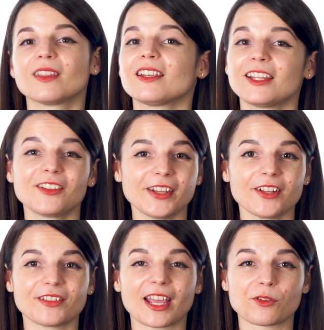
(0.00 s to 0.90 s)

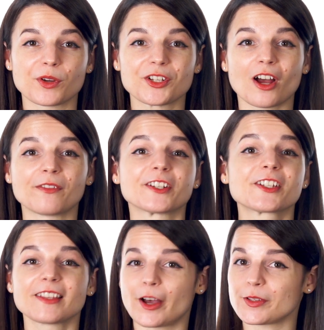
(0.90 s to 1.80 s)
Innovative Language offers
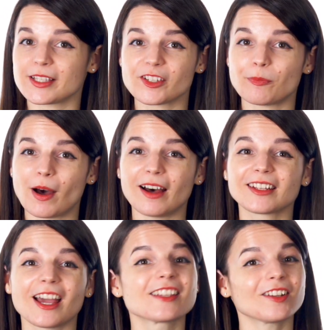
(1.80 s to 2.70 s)
thousands of
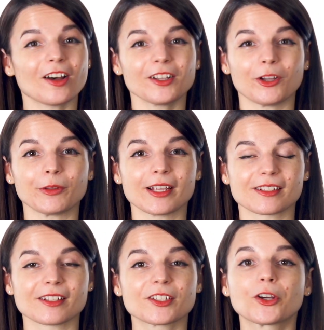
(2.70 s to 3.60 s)
podcast audio
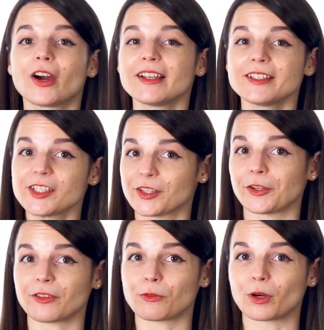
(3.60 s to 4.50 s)
lessons across its
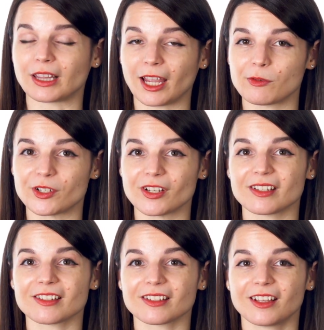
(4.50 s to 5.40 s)
34
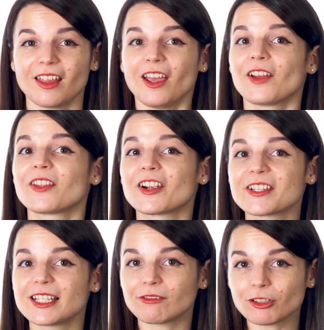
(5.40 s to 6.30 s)
languages. There are
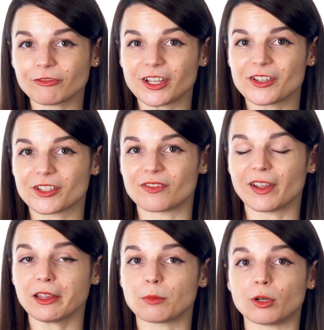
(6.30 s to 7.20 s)
several features
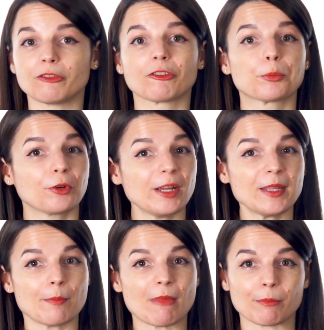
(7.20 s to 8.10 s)
available for
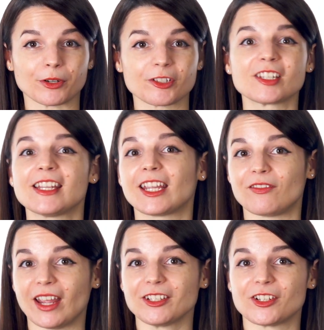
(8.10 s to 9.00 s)
premium members to take
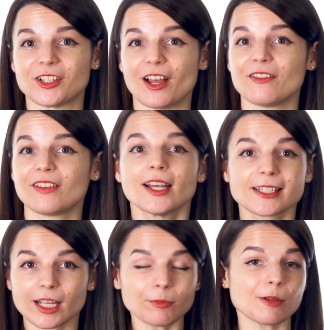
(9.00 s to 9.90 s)
advantage of as
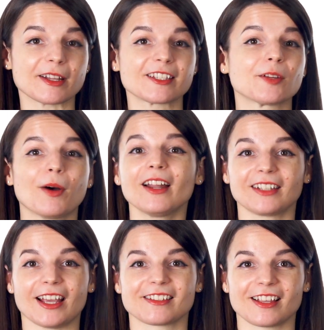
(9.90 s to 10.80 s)
supplements to
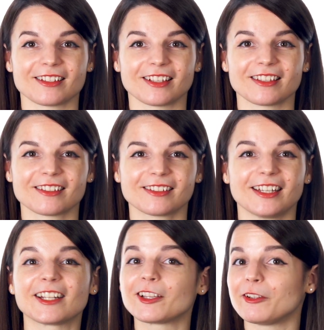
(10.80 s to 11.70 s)
podcast lessons,
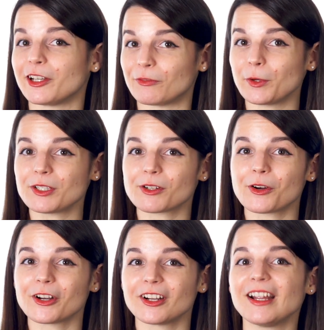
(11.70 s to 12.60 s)
including a voice
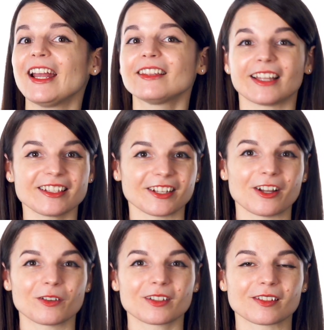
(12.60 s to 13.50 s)
recorder and lesson
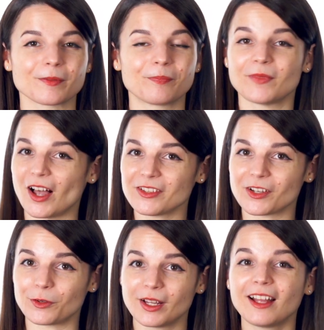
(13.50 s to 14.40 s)
notes.
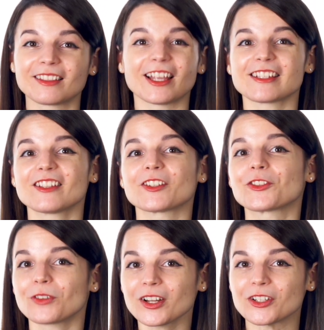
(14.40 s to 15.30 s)
Also, lessons are
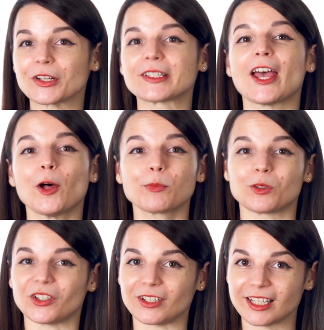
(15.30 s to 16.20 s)
structured to help you
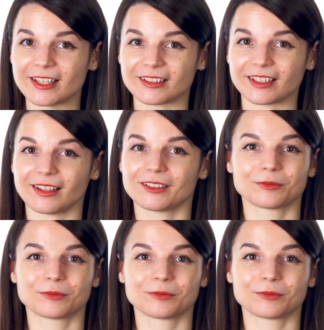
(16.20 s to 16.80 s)
learn easily.